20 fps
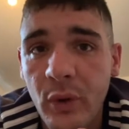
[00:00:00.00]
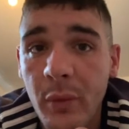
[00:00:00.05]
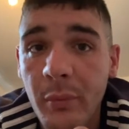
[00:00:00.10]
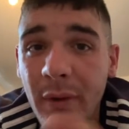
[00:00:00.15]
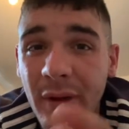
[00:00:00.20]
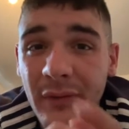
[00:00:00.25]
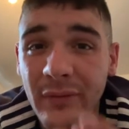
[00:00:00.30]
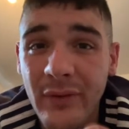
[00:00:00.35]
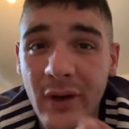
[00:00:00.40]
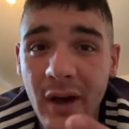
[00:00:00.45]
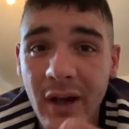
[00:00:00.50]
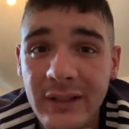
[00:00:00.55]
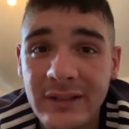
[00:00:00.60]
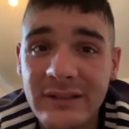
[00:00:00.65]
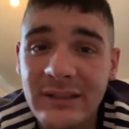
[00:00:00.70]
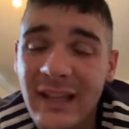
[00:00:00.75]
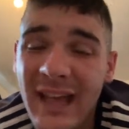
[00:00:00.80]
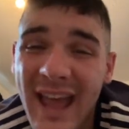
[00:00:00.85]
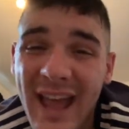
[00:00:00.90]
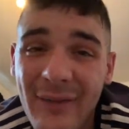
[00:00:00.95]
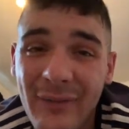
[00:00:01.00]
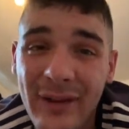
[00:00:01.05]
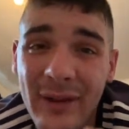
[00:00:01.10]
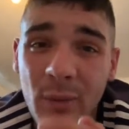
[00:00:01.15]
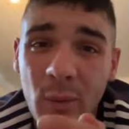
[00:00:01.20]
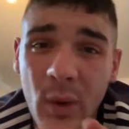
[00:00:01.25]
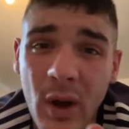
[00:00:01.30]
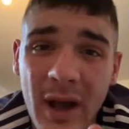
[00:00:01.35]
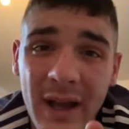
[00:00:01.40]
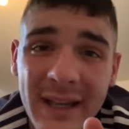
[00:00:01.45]
my first heavy
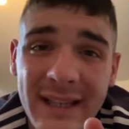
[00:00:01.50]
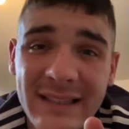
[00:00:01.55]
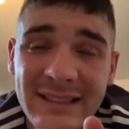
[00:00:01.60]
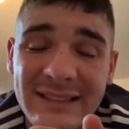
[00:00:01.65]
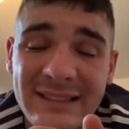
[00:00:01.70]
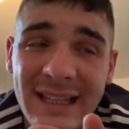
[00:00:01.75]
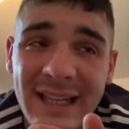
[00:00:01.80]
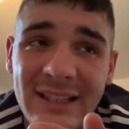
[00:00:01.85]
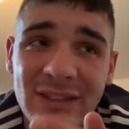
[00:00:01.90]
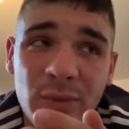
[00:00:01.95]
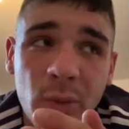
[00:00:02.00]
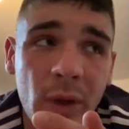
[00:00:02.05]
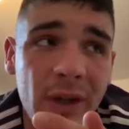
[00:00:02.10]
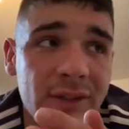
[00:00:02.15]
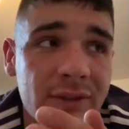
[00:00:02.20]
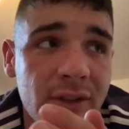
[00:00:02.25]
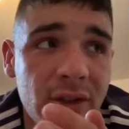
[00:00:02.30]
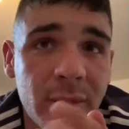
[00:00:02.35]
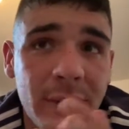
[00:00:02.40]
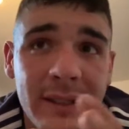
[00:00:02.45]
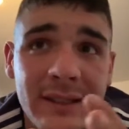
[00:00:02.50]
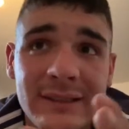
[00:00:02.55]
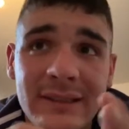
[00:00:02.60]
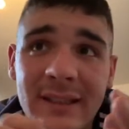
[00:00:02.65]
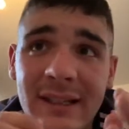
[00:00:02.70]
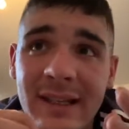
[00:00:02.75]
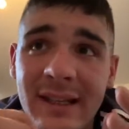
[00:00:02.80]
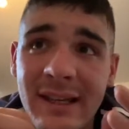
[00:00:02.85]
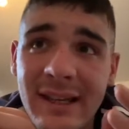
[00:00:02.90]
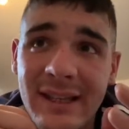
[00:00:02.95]
working sets, what I do is
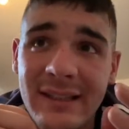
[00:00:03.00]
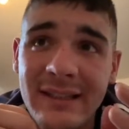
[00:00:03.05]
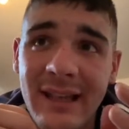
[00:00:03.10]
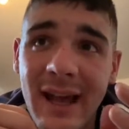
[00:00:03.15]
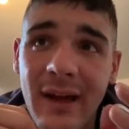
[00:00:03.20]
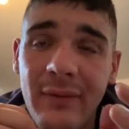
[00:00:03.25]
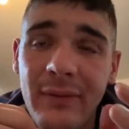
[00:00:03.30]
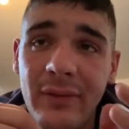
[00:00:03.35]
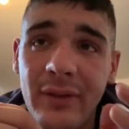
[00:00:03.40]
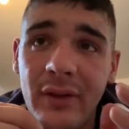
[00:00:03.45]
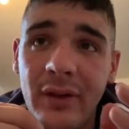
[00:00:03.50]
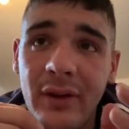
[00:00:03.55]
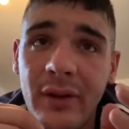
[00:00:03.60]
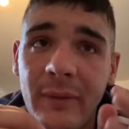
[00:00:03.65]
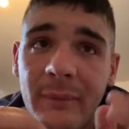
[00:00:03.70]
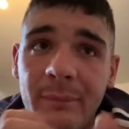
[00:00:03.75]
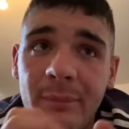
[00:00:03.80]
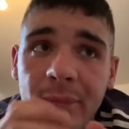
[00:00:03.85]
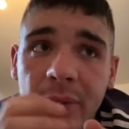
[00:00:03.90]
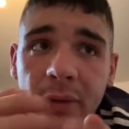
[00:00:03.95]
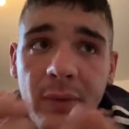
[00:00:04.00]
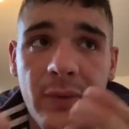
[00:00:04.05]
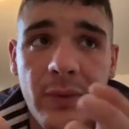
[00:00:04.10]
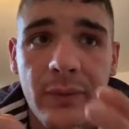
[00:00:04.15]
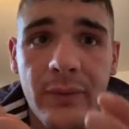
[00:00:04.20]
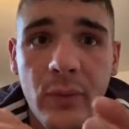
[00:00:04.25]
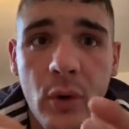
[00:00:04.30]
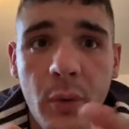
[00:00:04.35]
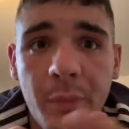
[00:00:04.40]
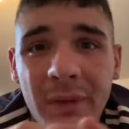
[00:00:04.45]
have the
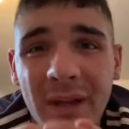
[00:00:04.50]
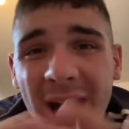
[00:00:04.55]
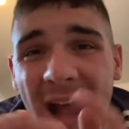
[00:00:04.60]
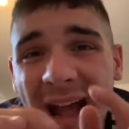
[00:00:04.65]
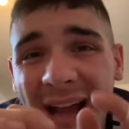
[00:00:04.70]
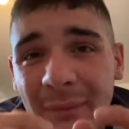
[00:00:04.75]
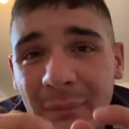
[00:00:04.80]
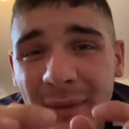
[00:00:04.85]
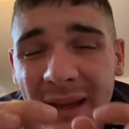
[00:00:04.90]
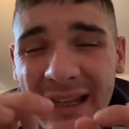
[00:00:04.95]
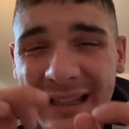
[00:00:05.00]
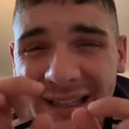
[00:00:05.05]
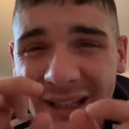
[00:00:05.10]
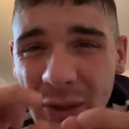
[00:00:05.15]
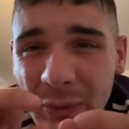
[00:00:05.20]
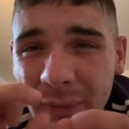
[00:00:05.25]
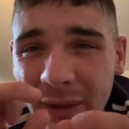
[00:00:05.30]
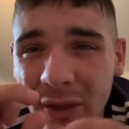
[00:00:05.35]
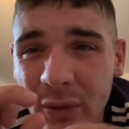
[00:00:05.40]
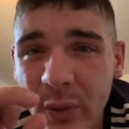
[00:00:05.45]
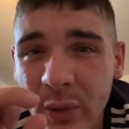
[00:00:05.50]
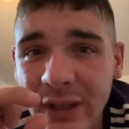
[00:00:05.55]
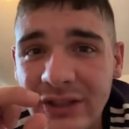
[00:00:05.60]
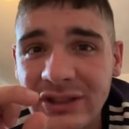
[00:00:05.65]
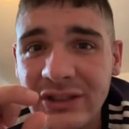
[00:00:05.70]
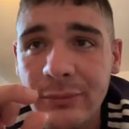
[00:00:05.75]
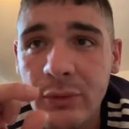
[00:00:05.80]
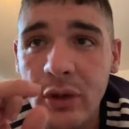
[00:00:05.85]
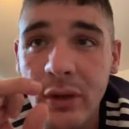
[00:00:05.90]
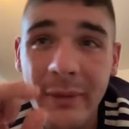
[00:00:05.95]
form can be a little bit
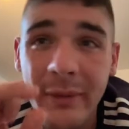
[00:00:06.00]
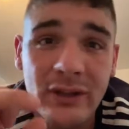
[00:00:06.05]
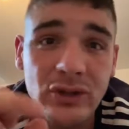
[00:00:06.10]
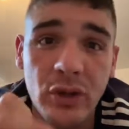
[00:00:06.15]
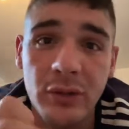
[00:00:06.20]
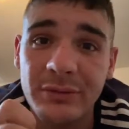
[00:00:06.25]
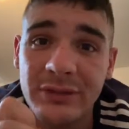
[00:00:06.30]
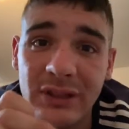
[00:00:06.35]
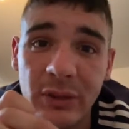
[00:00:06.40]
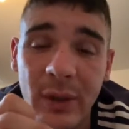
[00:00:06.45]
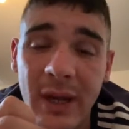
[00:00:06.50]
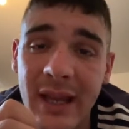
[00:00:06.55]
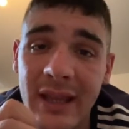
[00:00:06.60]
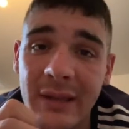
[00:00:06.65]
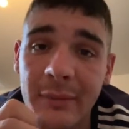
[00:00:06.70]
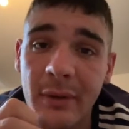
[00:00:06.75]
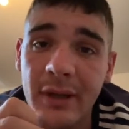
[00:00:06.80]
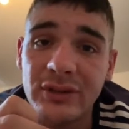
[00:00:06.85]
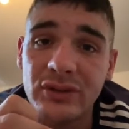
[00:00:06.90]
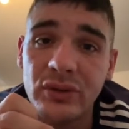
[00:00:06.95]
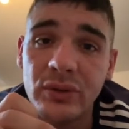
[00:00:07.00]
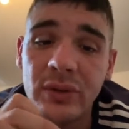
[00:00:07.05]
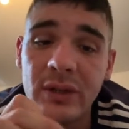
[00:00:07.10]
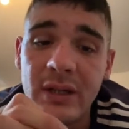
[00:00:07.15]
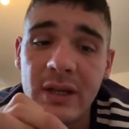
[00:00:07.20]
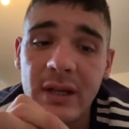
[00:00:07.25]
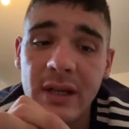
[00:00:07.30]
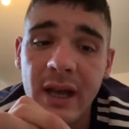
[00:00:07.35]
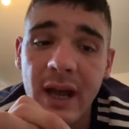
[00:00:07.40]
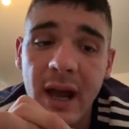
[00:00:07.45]
questionable. I make sure I'm still hitting the muscle,
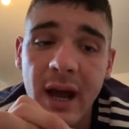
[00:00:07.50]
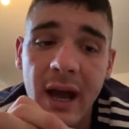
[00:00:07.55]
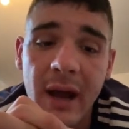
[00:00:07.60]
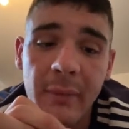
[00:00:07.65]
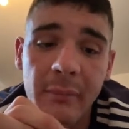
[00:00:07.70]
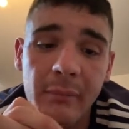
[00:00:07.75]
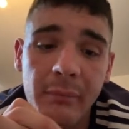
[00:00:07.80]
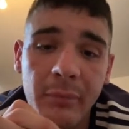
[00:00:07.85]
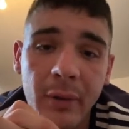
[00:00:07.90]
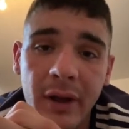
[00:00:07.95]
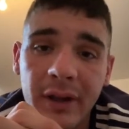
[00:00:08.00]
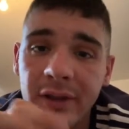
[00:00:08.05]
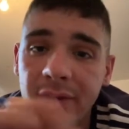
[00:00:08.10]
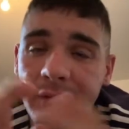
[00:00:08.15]
but